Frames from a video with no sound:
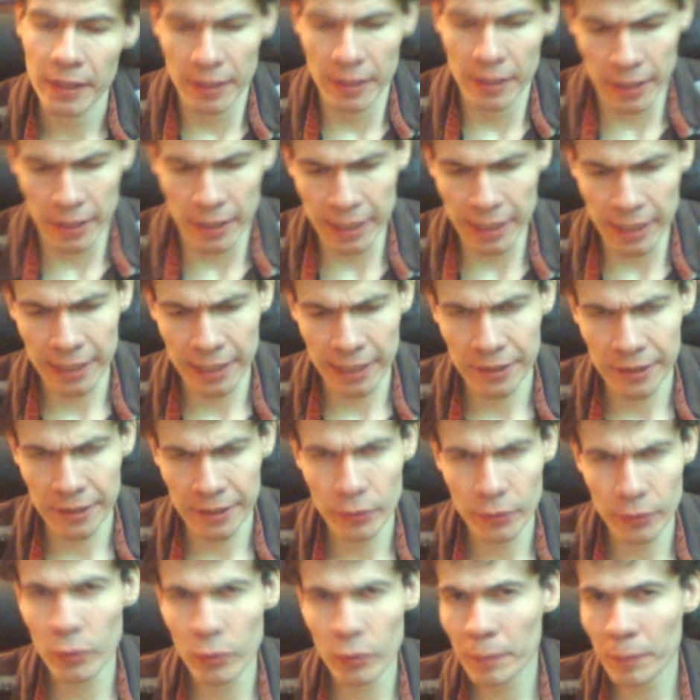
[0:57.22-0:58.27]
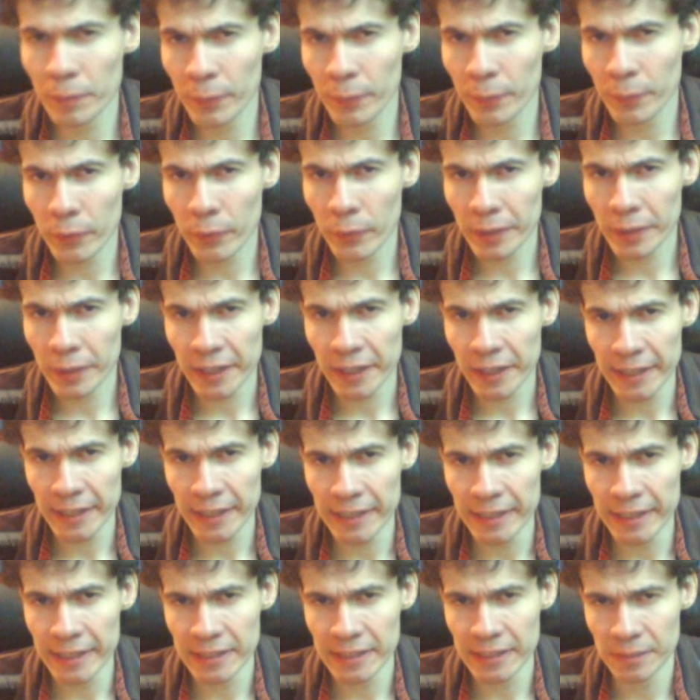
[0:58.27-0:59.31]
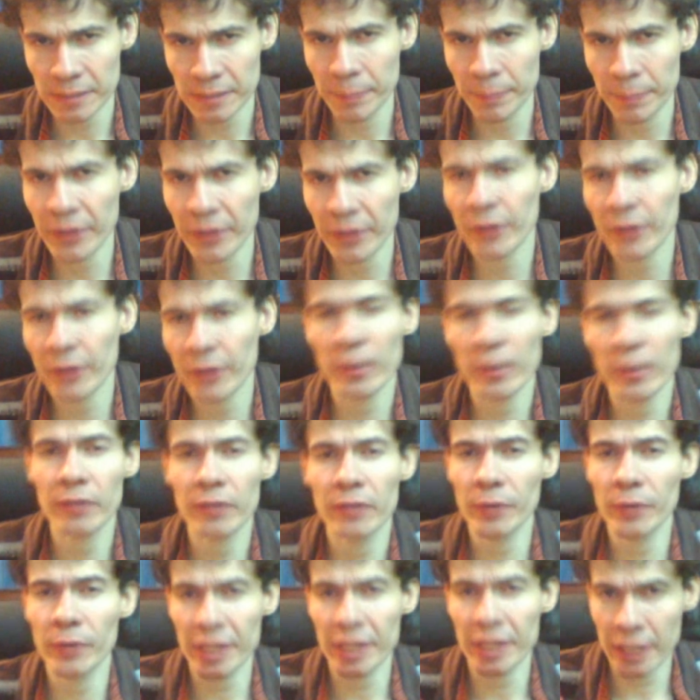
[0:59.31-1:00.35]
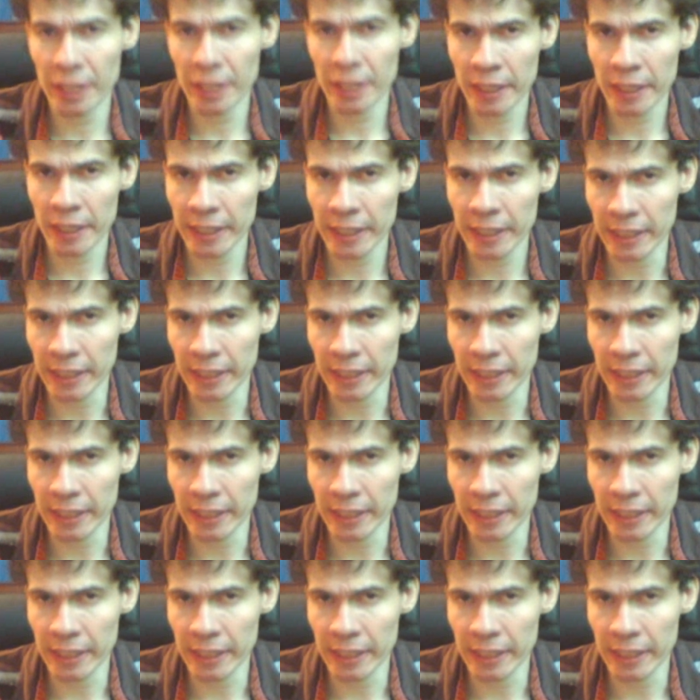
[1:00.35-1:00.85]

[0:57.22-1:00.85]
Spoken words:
And the rule book is very well written